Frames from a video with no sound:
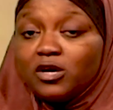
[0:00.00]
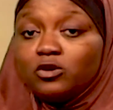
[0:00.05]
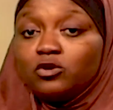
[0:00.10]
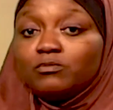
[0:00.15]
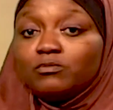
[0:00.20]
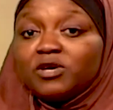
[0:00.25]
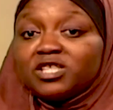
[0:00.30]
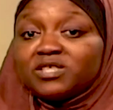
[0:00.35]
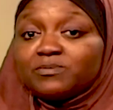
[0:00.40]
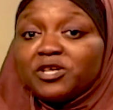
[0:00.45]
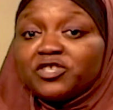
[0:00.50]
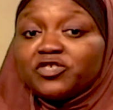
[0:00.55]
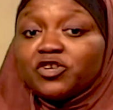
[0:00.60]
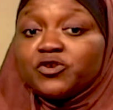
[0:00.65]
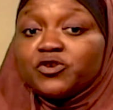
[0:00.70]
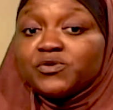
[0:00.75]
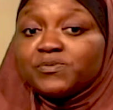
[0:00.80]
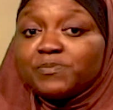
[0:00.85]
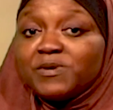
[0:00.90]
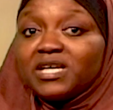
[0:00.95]
You must make sure
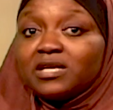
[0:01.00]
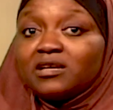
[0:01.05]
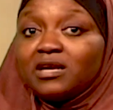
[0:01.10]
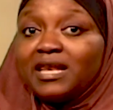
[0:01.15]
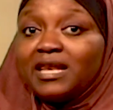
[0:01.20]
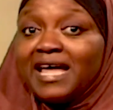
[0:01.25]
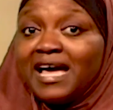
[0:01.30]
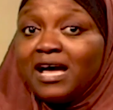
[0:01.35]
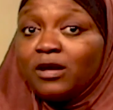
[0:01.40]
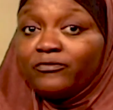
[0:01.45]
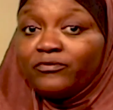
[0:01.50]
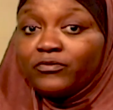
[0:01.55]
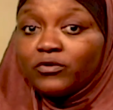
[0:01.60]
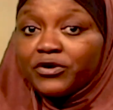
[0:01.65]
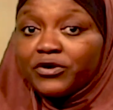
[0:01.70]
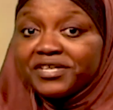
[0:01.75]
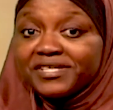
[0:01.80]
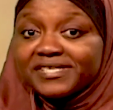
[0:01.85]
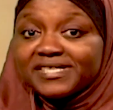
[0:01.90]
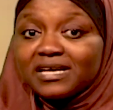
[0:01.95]
you speak in a loud
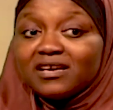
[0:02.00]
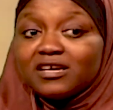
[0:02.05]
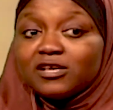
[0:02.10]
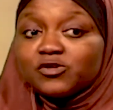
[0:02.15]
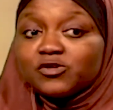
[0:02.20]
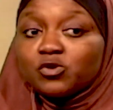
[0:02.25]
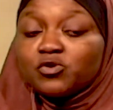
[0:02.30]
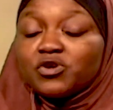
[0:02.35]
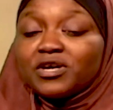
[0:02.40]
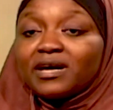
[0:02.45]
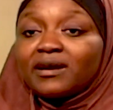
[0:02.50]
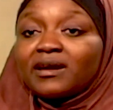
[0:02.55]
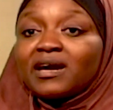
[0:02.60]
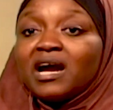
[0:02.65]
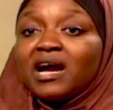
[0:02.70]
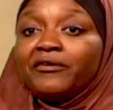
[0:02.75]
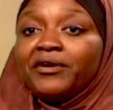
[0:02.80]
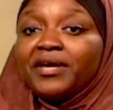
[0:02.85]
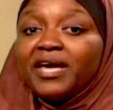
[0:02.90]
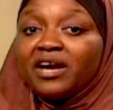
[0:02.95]
voice so you can
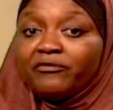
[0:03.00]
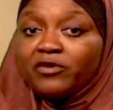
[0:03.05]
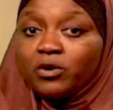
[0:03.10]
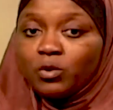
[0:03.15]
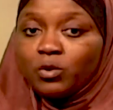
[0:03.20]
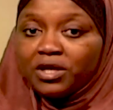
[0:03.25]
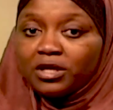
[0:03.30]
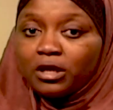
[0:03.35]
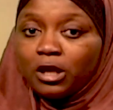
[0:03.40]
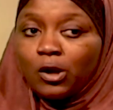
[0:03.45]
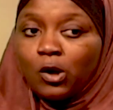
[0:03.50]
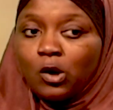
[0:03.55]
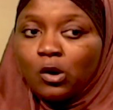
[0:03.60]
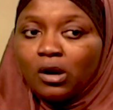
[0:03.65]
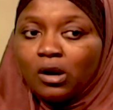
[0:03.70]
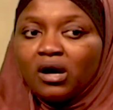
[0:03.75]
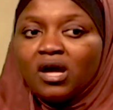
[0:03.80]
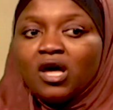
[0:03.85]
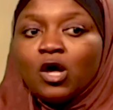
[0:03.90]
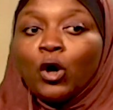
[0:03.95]
carry everyone
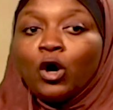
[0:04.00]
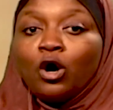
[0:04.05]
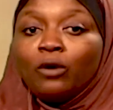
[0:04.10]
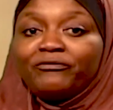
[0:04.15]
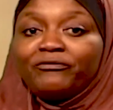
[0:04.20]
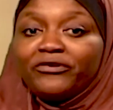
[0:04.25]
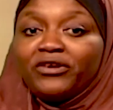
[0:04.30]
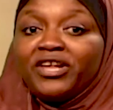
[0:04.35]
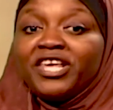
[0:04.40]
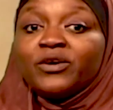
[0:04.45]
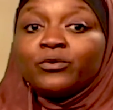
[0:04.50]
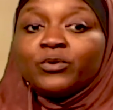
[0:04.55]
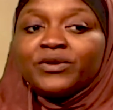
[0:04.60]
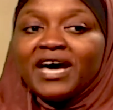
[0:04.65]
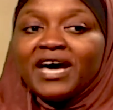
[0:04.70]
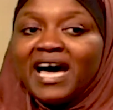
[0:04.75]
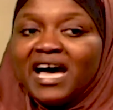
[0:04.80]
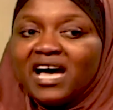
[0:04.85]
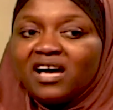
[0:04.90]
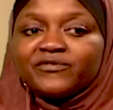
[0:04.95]
along. Hopefully you would
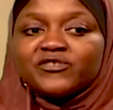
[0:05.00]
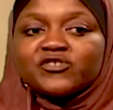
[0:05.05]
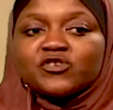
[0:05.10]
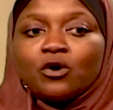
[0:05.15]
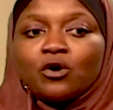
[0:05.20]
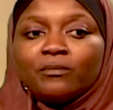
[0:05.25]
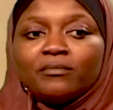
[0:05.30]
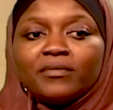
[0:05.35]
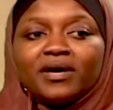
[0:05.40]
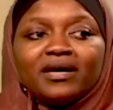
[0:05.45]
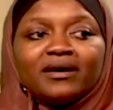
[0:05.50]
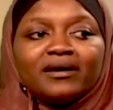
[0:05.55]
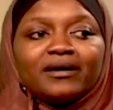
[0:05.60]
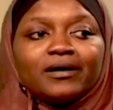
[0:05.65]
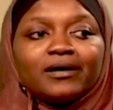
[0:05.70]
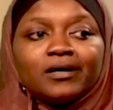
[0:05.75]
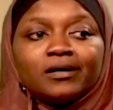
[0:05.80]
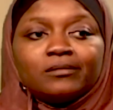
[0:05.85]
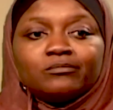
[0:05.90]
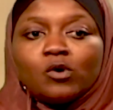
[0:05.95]
have some
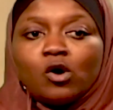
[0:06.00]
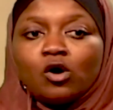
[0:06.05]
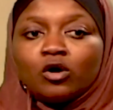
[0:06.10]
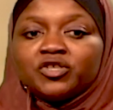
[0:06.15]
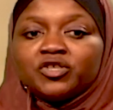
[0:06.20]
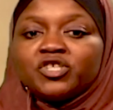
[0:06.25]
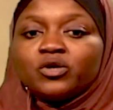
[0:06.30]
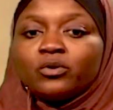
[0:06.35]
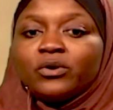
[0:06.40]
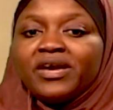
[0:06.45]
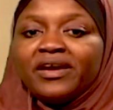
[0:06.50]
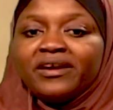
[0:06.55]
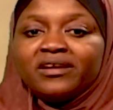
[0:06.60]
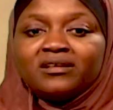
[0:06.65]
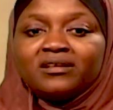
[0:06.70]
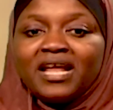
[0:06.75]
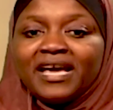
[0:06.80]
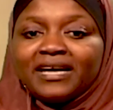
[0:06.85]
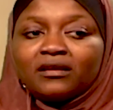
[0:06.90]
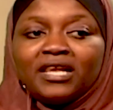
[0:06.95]
audio
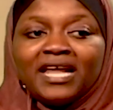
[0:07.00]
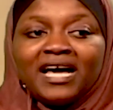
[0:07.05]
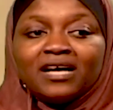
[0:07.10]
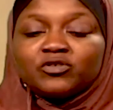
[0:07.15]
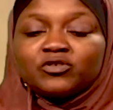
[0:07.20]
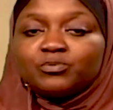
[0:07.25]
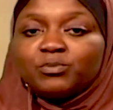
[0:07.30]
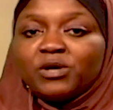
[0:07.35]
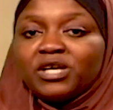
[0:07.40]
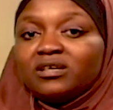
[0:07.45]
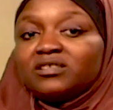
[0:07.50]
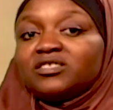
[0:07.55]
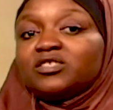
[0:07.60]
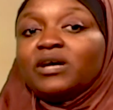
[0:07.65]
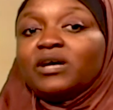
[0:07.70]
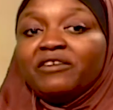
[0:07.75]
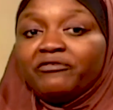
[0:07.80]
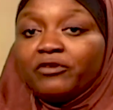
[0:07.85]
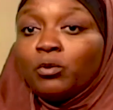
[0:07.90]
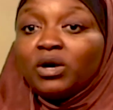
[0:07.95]
aid like a loudspeaker so
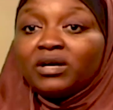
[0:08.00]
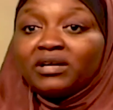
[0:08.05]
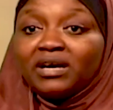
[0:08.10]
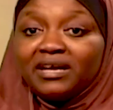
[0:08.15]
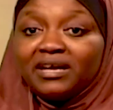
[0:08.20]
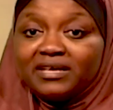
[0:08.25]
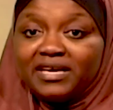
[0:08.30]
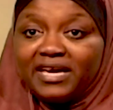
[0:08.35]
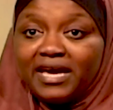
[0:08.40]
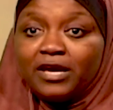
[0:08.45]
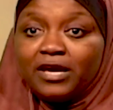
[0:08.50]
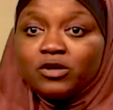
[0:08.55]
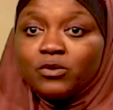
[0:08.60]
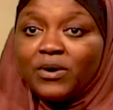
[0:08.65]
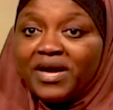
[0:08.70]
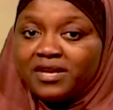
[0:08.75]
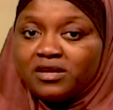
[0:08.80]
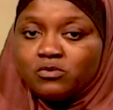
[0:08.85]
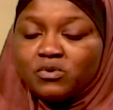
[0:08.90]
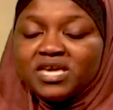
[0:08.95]
everyone can hear you
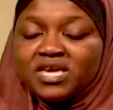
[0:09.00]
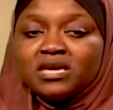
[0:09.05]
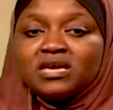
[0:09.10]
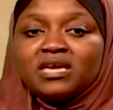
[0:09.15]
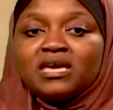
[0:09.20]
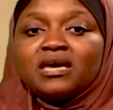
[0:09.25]
anyway.